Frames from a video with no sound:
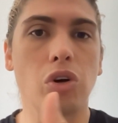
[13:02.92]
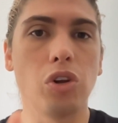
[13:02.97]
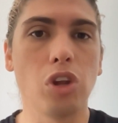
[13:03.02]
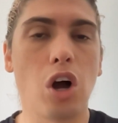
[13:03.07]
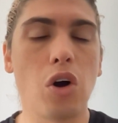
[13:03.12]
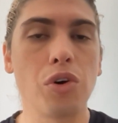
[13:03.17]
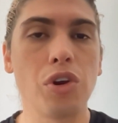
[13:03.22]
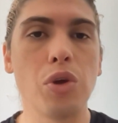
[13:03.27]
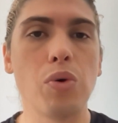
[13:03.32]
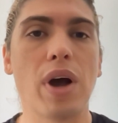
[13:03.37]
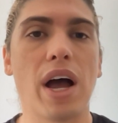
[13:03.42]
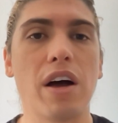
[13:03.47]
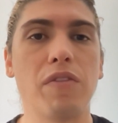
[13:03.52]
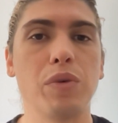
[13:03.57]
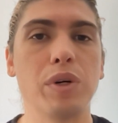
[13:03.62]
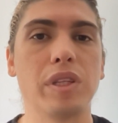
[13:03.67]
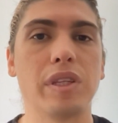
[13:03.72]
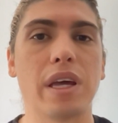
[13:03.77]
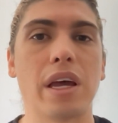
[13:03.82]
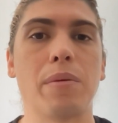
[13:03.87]
loan you have
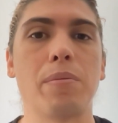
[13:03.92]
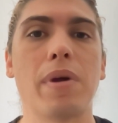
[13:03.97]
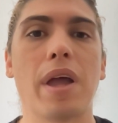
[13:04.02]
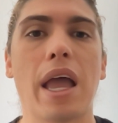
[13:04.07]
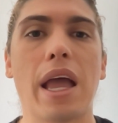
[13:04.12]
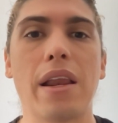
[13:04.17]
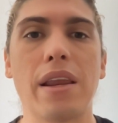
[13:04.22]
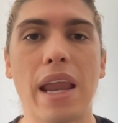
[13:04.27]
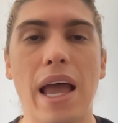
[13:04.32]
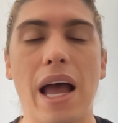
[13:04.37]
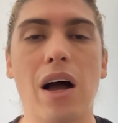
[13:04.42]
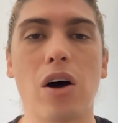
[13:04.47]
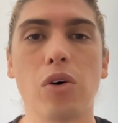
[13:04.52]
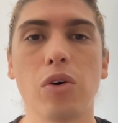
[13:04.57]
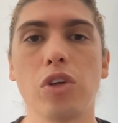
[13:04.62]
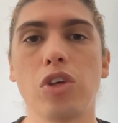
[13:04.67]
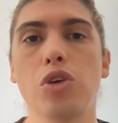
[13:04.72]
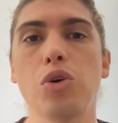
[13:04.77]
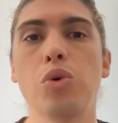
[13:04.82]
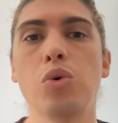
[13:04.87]
with them, and now
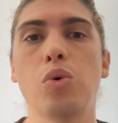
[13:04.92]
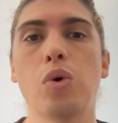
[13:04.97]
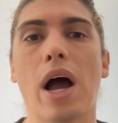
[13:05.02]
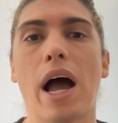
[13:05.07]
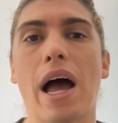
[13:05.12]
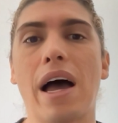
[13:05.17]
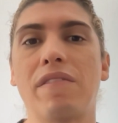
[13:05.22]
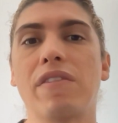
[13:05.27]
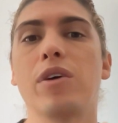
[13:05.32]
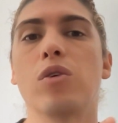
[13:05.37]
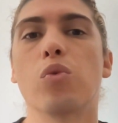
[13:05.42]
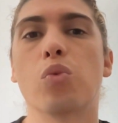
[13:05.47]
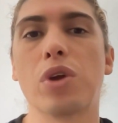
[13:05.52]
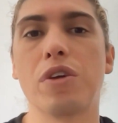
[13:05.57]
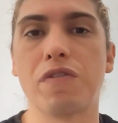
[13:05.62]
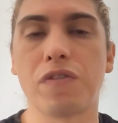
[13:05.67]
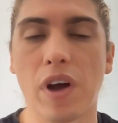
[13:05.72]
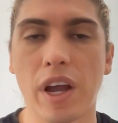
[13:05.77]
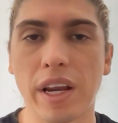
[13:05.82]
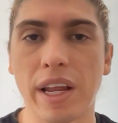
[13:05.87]
you have it
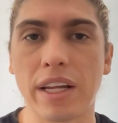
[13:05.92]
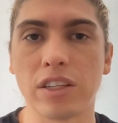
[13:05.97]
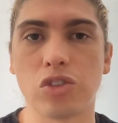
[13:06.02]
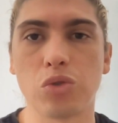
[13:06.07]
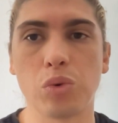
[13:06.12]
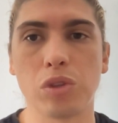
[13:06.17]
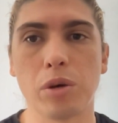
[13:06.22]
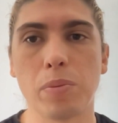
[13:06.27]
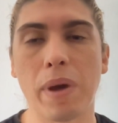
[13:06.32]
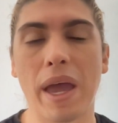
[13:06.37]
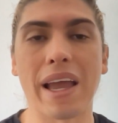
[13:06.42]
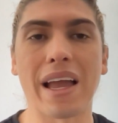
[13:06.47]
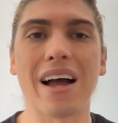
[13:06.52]
refinanced with a bank.